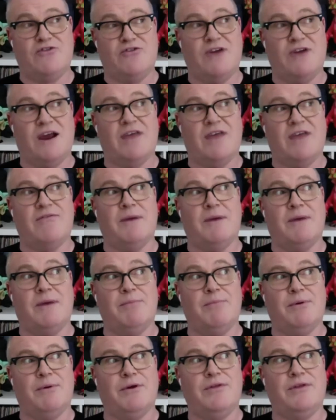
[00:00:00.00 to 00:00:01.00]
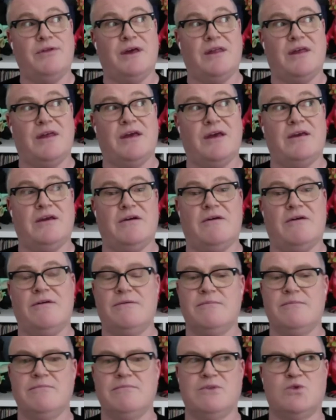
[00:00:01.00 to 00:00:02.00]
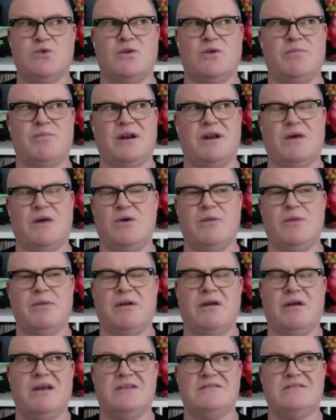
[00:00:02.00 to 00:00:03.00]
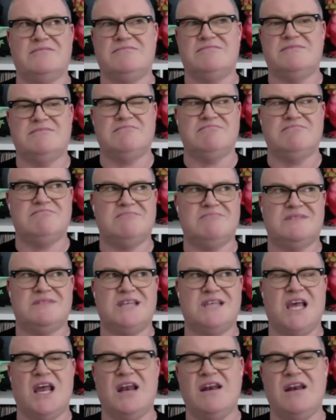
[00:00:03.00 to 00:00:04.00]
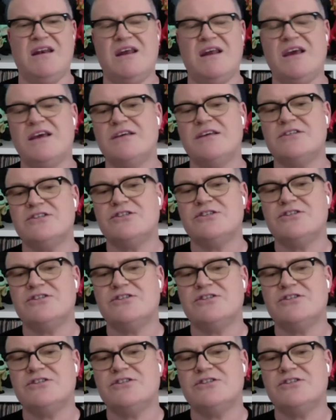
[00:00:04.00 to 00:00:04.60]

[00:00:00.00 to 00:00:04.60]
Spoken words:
for my birthday that year, which I would have been like 10-ish.